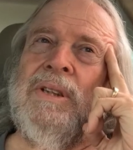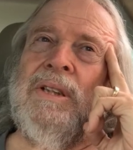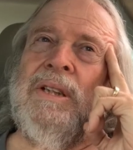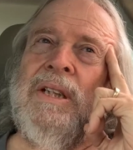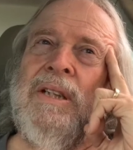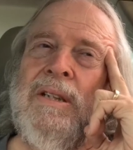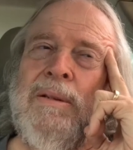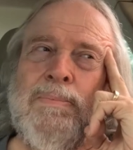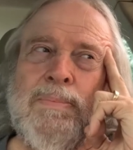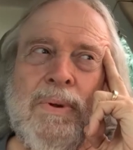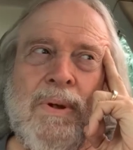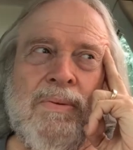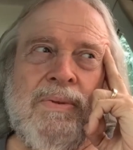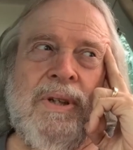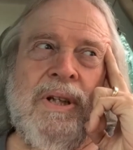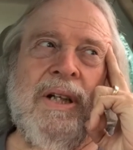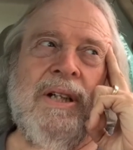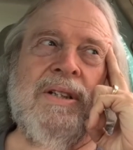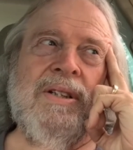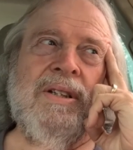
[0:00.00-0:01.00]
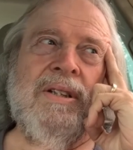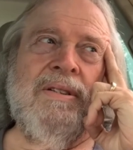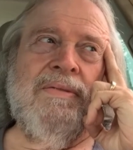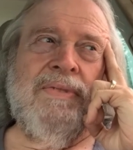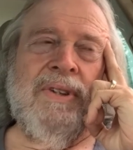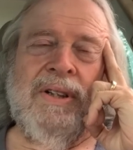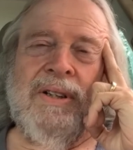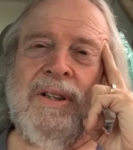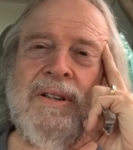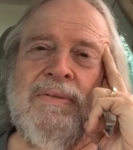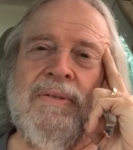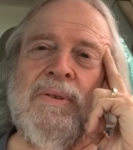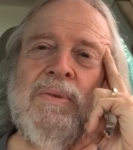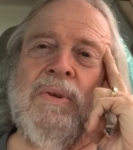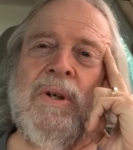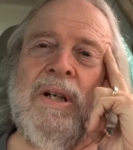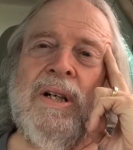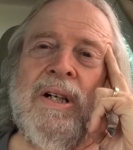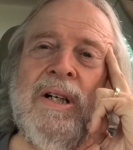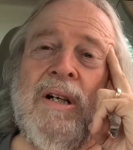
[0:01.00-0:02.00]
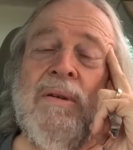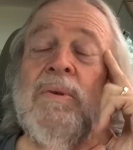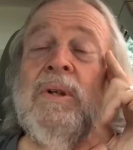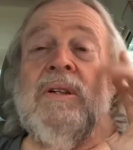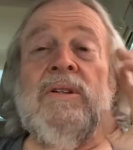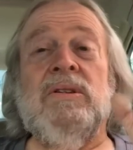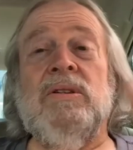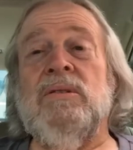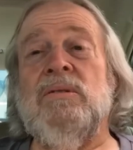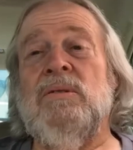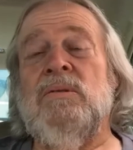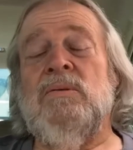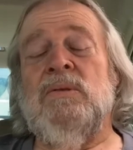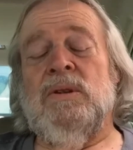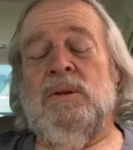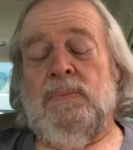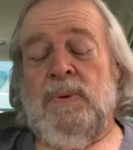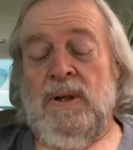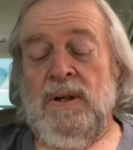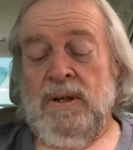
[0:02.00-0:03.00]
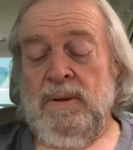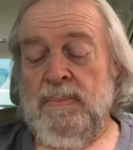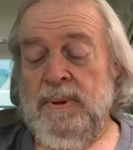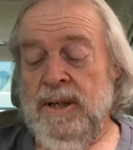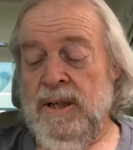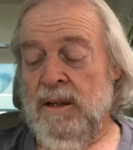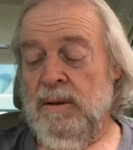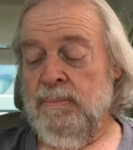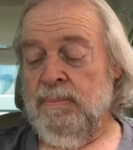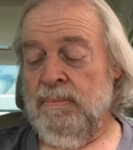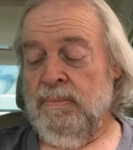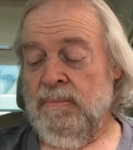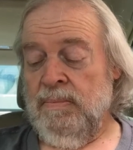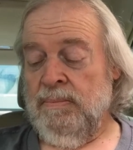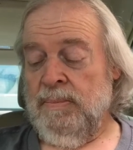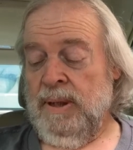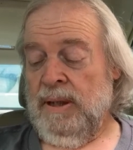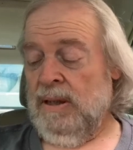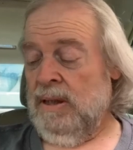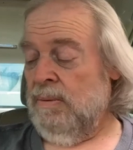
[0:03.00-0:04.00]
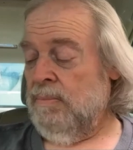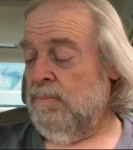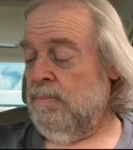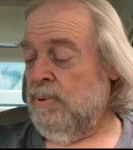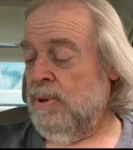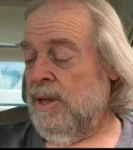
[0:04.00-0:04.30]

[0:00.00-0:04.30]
the protests in a very different way. I was part of the BLM